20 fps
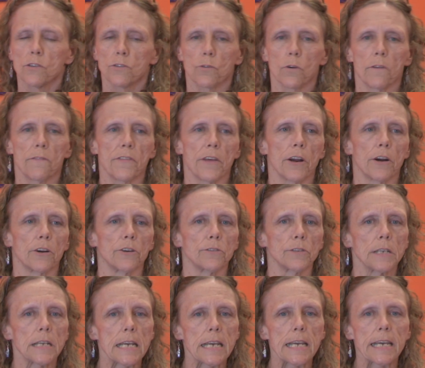So if there are
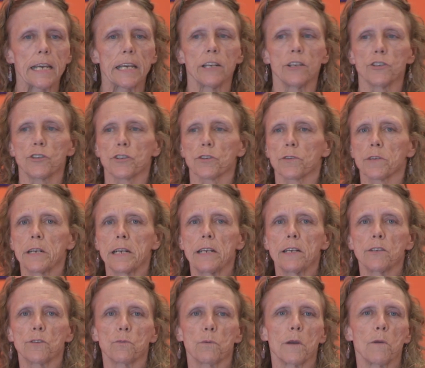knee
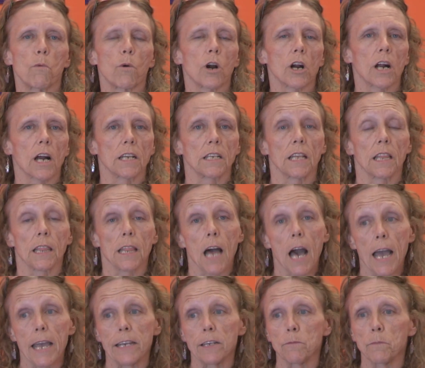injuries, we work on
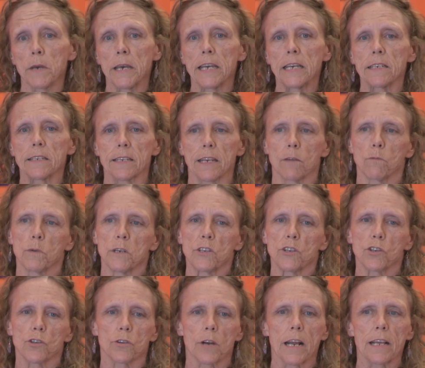alignment and we
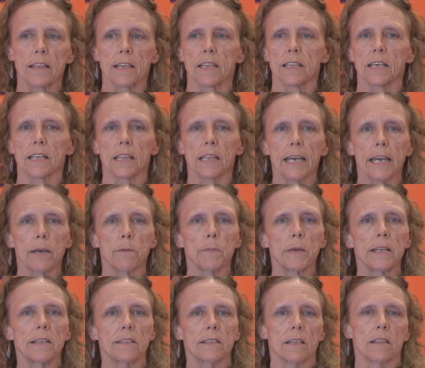strengthen the
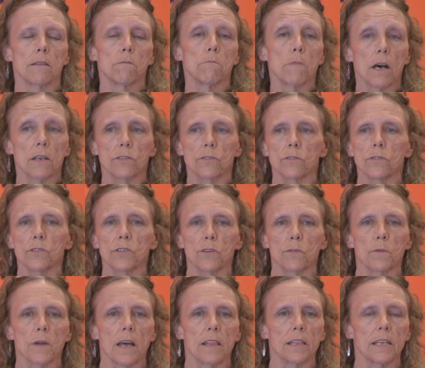ligaments and the muscles
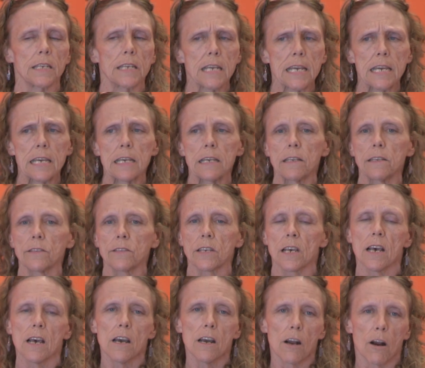around the knees,
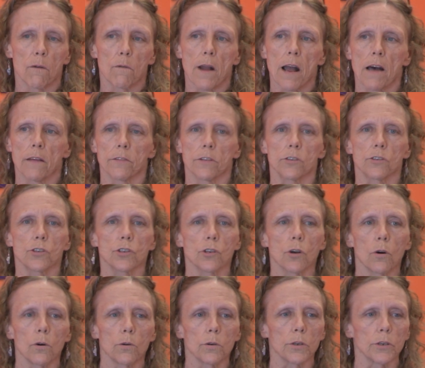around the
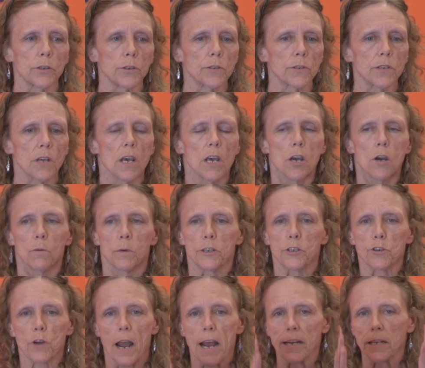shoulders. We
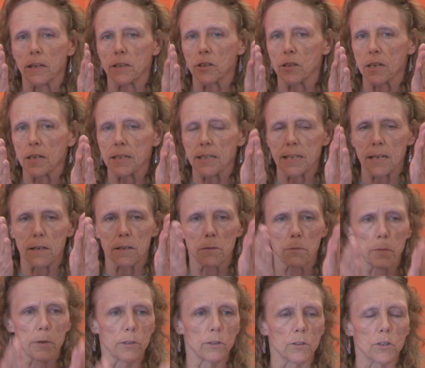try
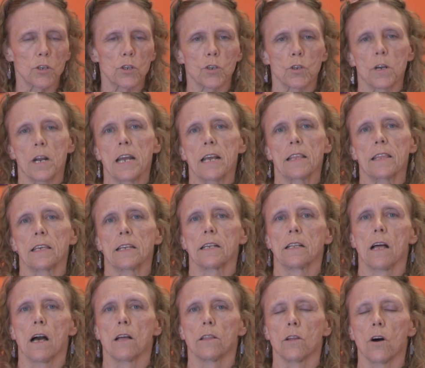to build strength
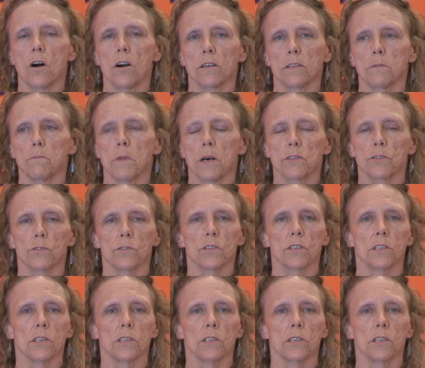along the muscles